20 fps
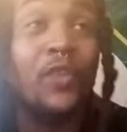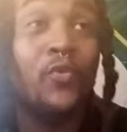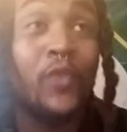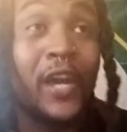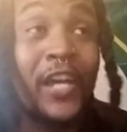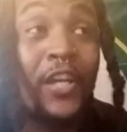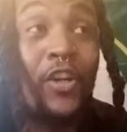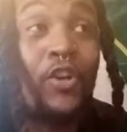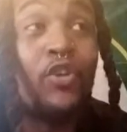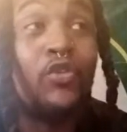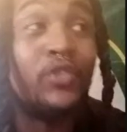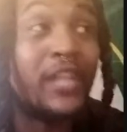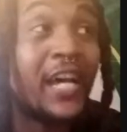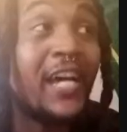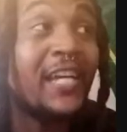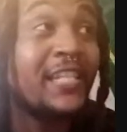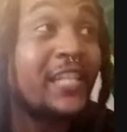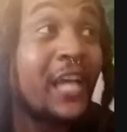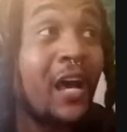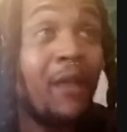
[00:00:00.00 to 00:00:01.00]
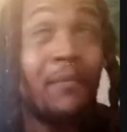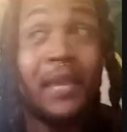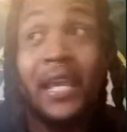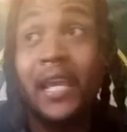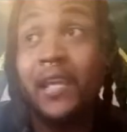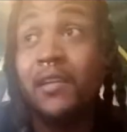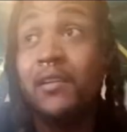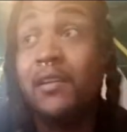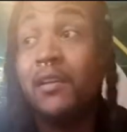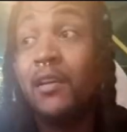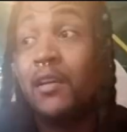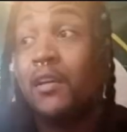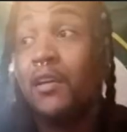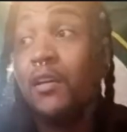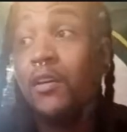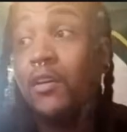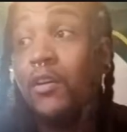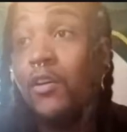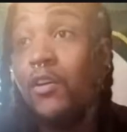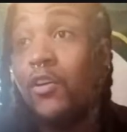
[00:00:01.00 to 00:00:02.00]
runner who does come in,
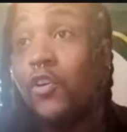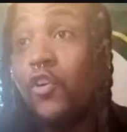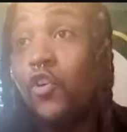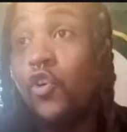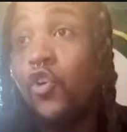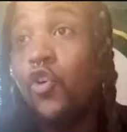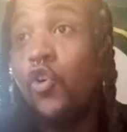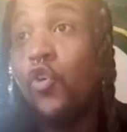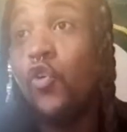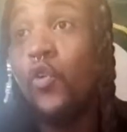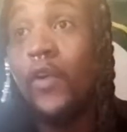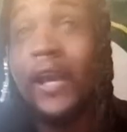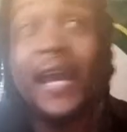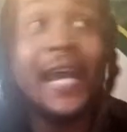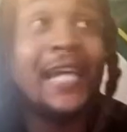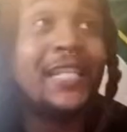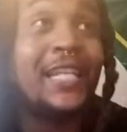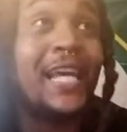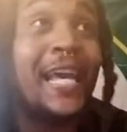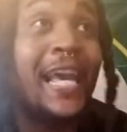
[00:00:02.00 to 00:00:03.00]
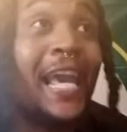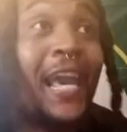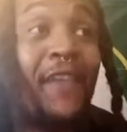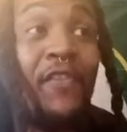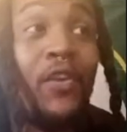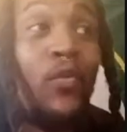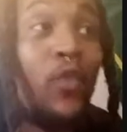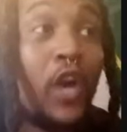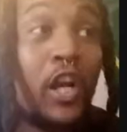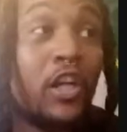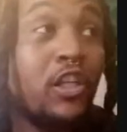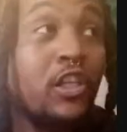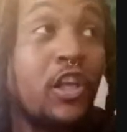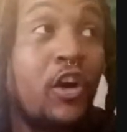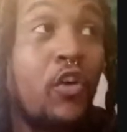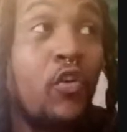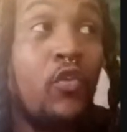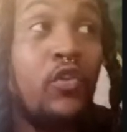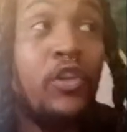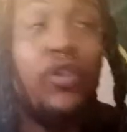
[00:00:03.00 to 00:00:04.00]
who has a heavy
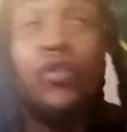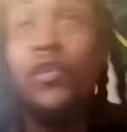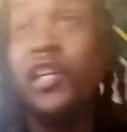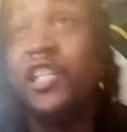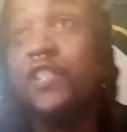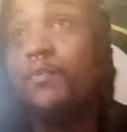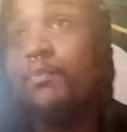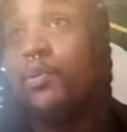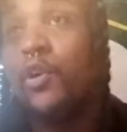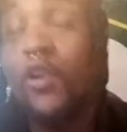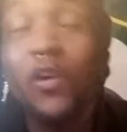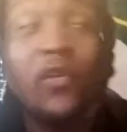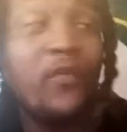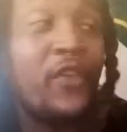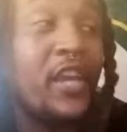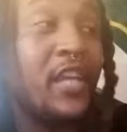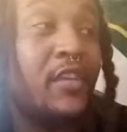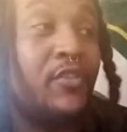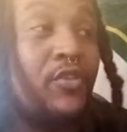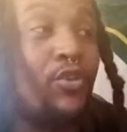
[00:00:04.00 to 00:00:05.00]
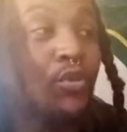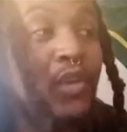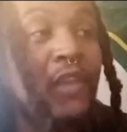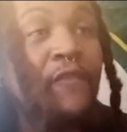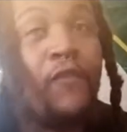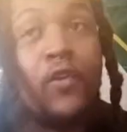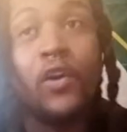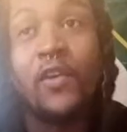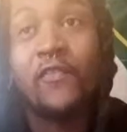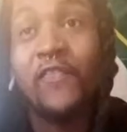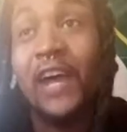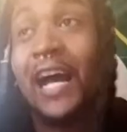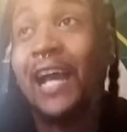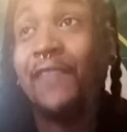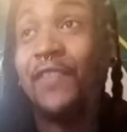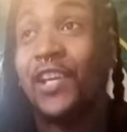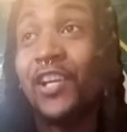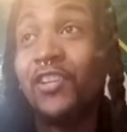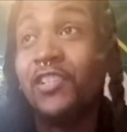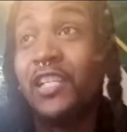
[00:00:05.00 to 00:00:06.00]
workload, who has proven 3, 4,
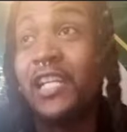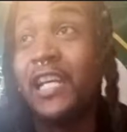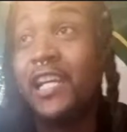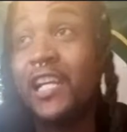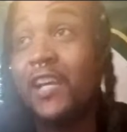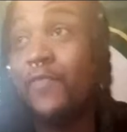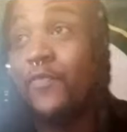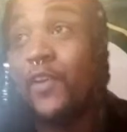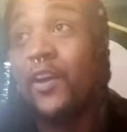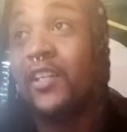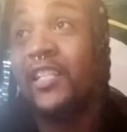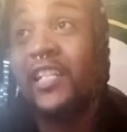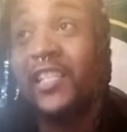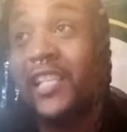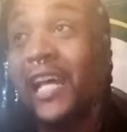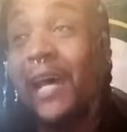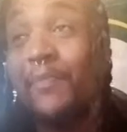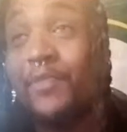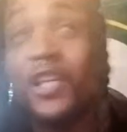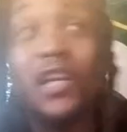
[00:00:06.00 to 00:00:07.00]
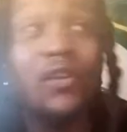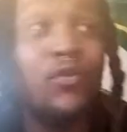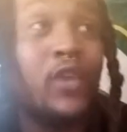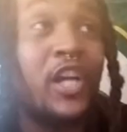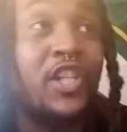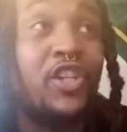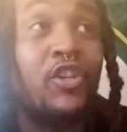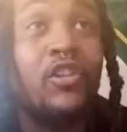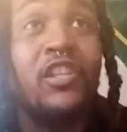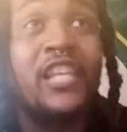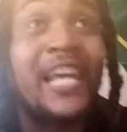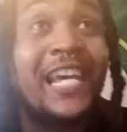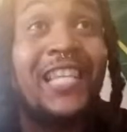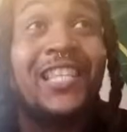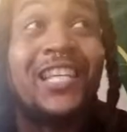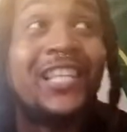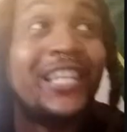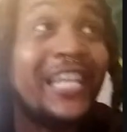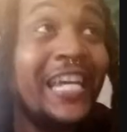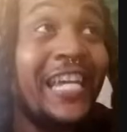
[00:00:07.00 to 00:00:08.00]
5 years in the NFL as a top tier rusher, led
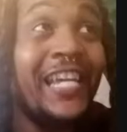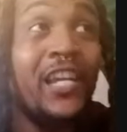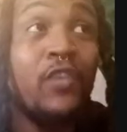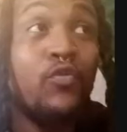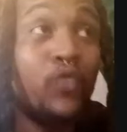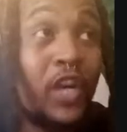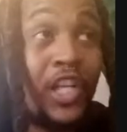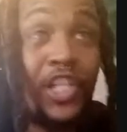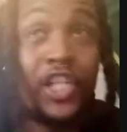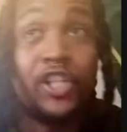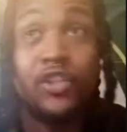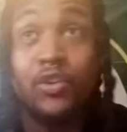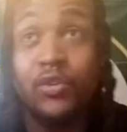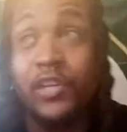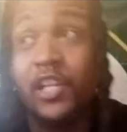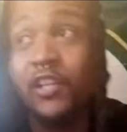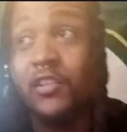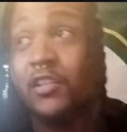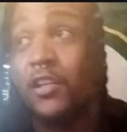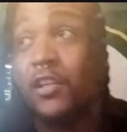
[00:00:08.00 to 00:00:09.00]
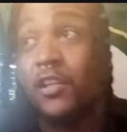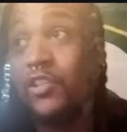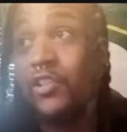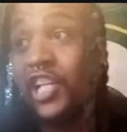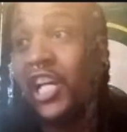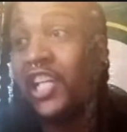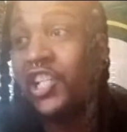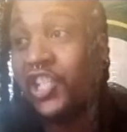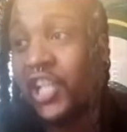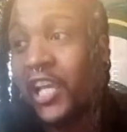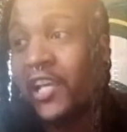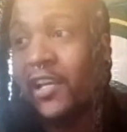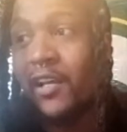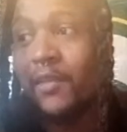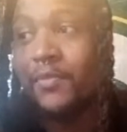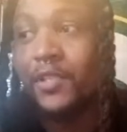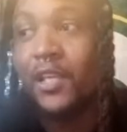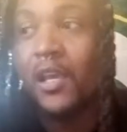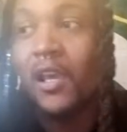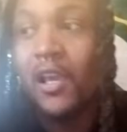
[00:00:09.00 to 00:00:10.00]
the league in rushing 2 years ago, Josh
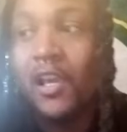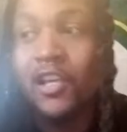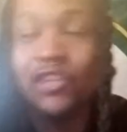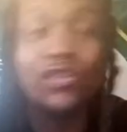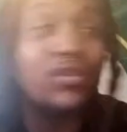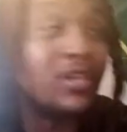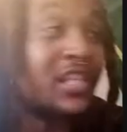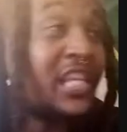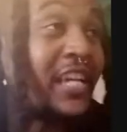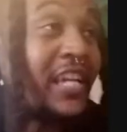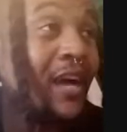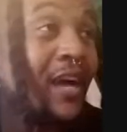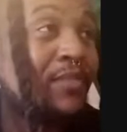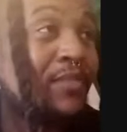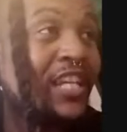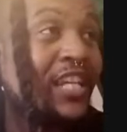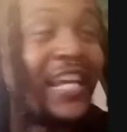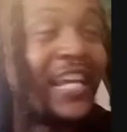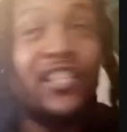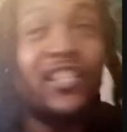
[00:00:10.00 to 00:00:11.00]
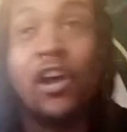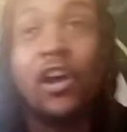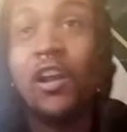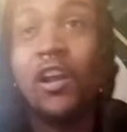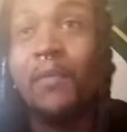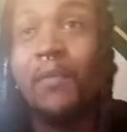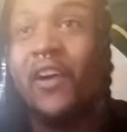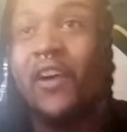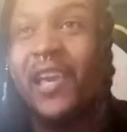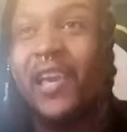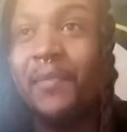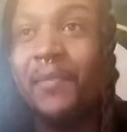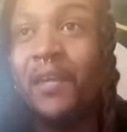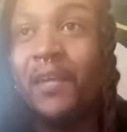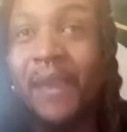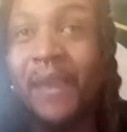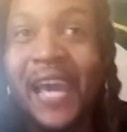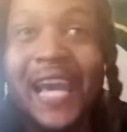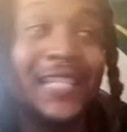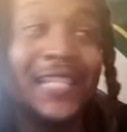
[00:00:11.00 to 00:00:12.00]
Jacobs. As soon as he comes in, they talk about him in
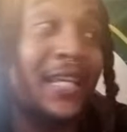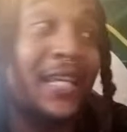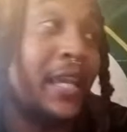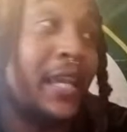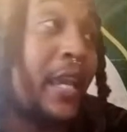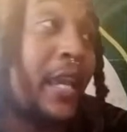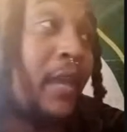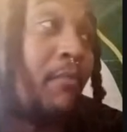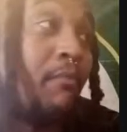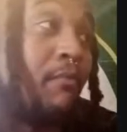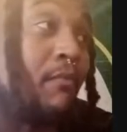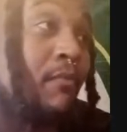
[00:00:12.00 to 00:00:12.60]
a passing game.